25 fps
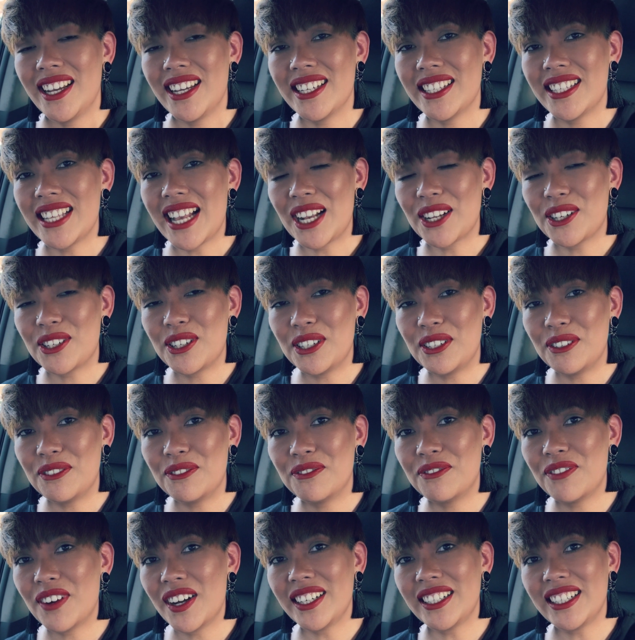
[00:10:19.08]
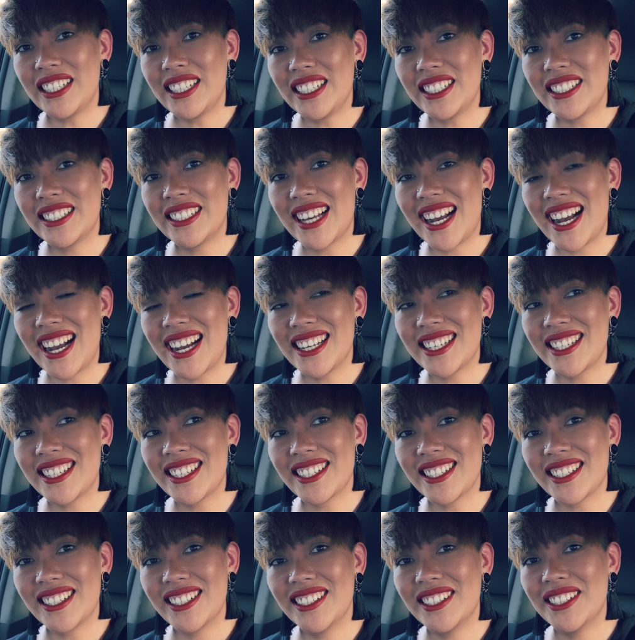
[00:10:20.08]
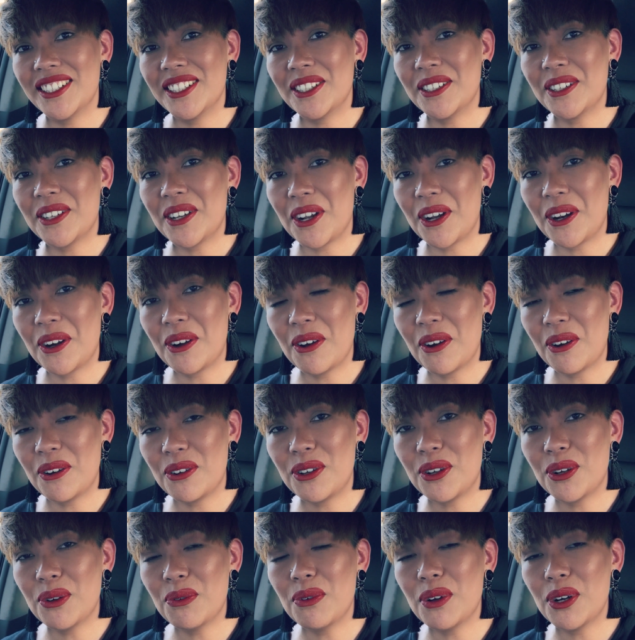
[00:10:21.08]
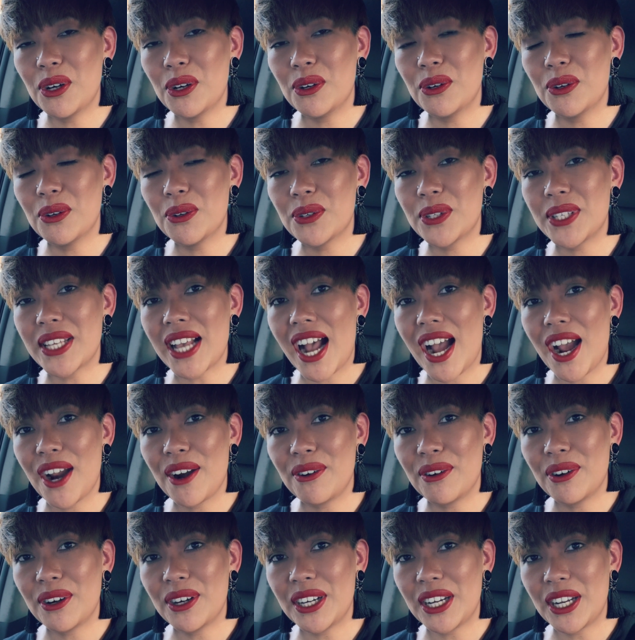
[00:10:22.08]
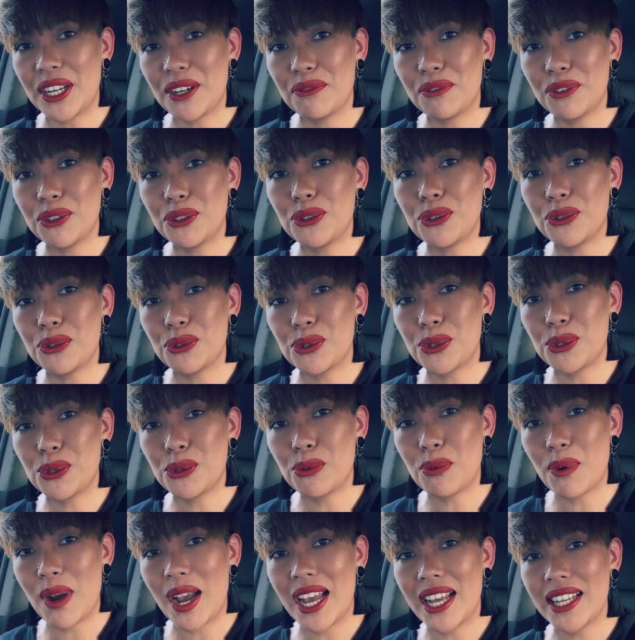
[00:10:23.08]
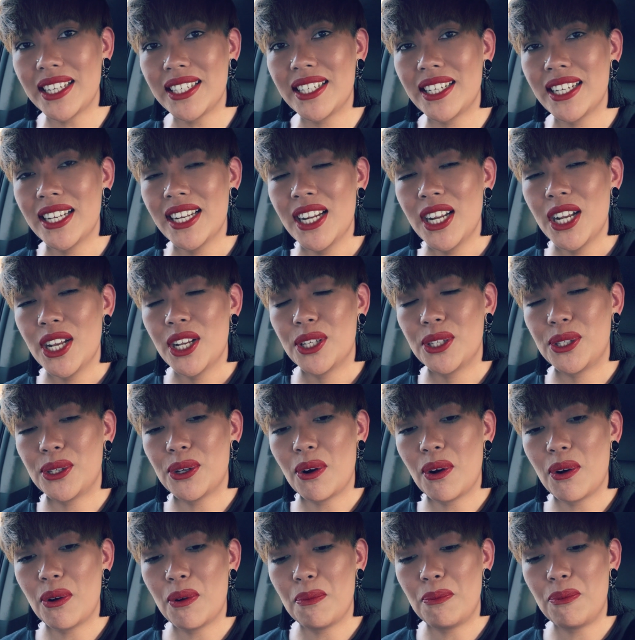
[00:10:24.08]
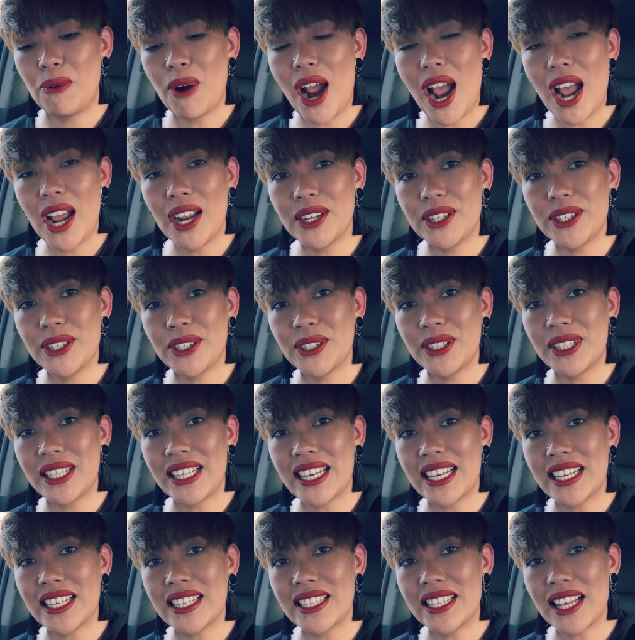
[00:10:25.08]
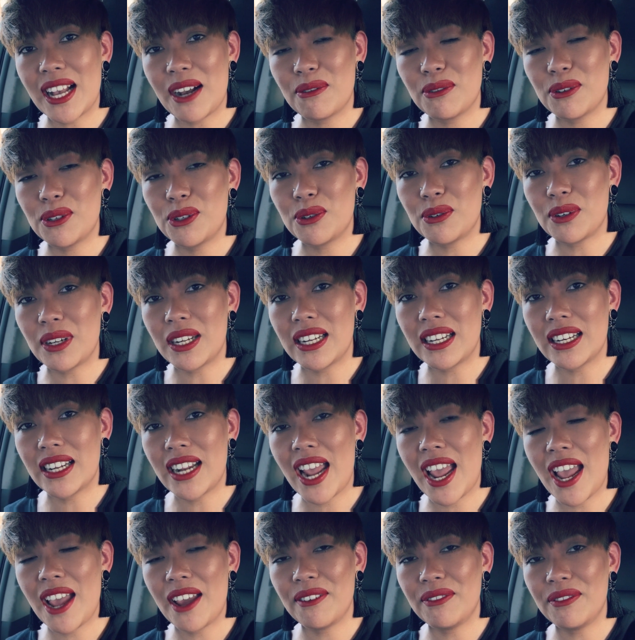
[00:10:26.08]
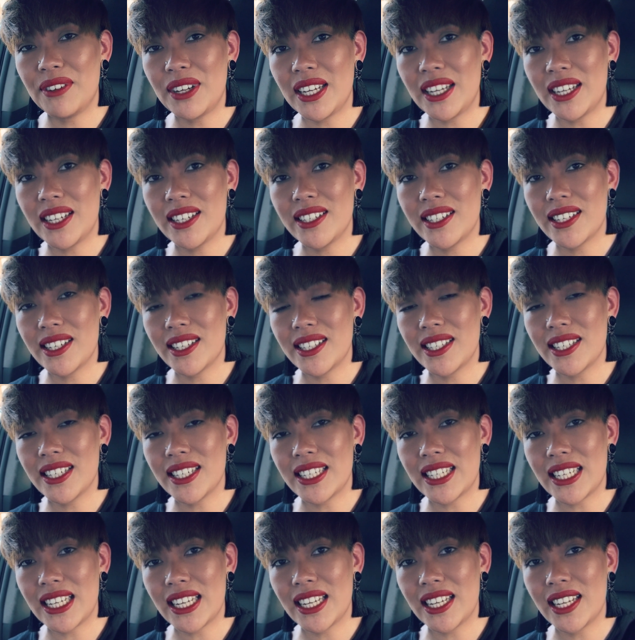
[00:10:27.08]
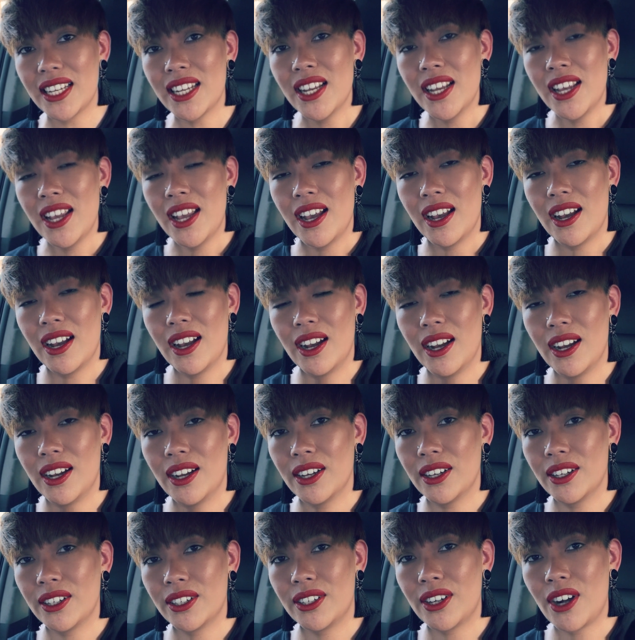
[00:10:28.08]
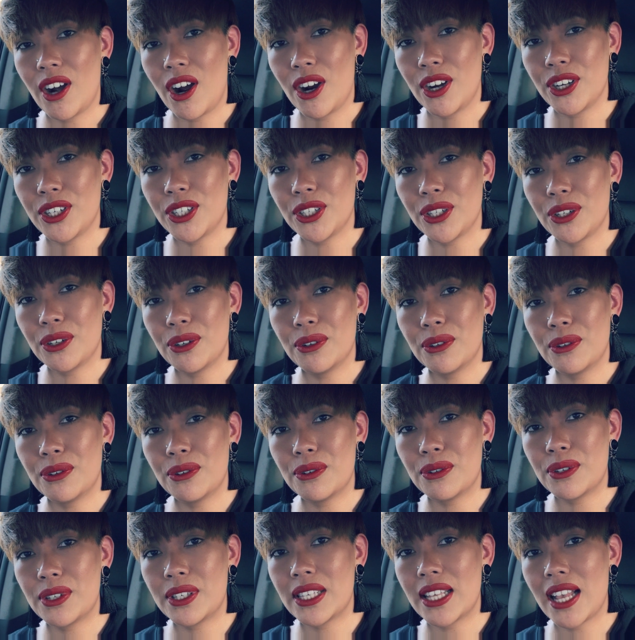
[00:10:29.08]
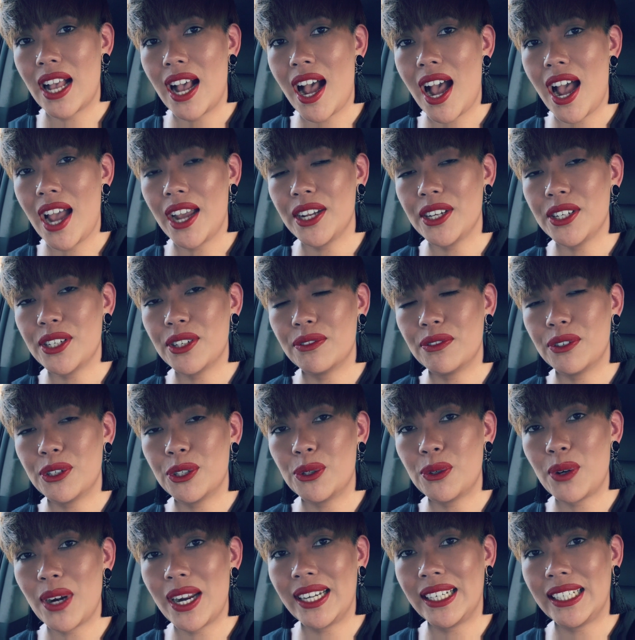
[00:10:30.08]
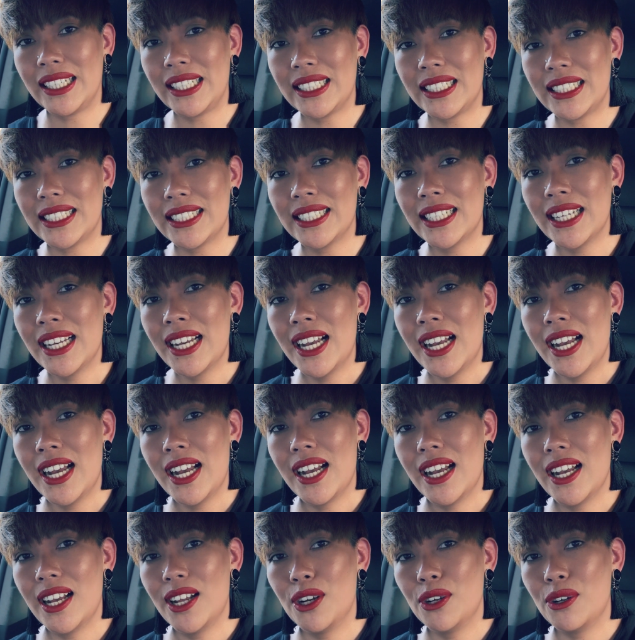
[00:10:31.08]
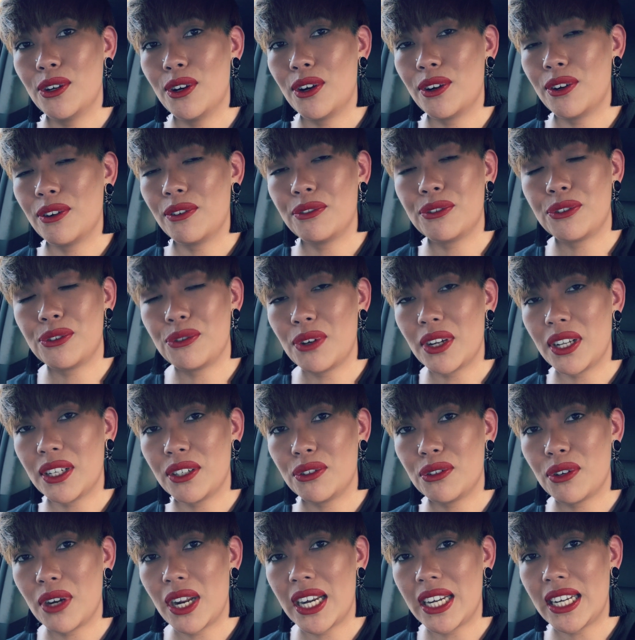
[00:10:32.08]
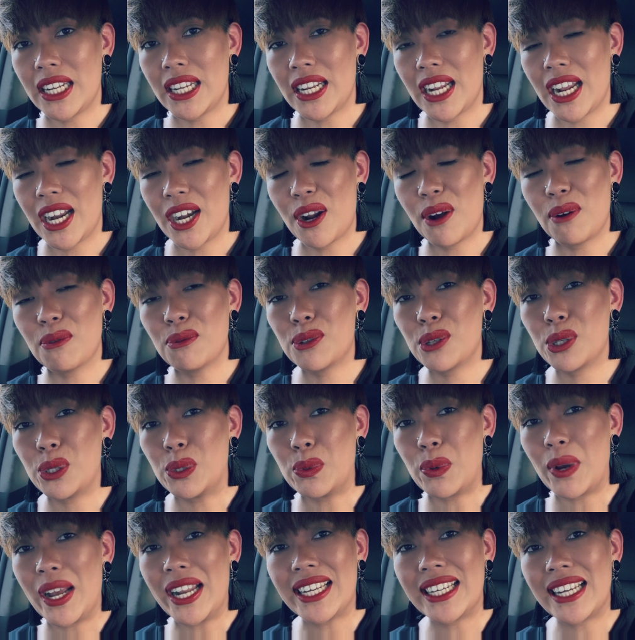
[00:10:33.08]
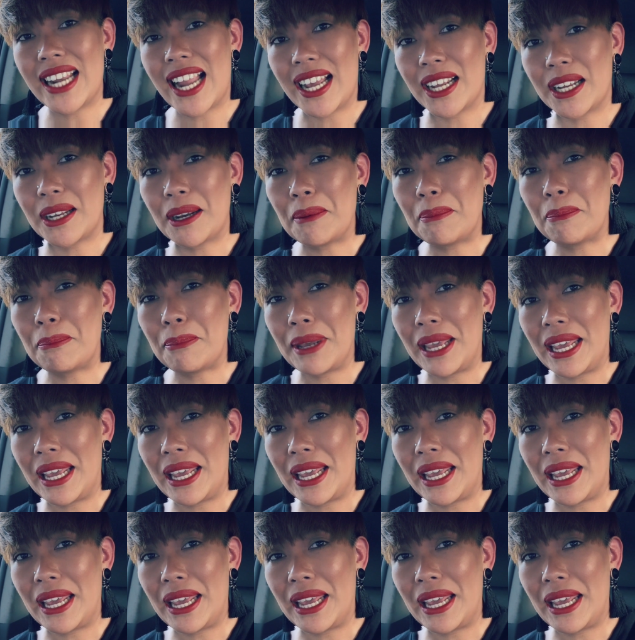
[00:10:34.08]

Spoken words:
it's actually funny that you will lose iron even through sweat. So prior to this, I was doing heavy intensity cardios, high interval training, a lot of strength training, and I would sweat like a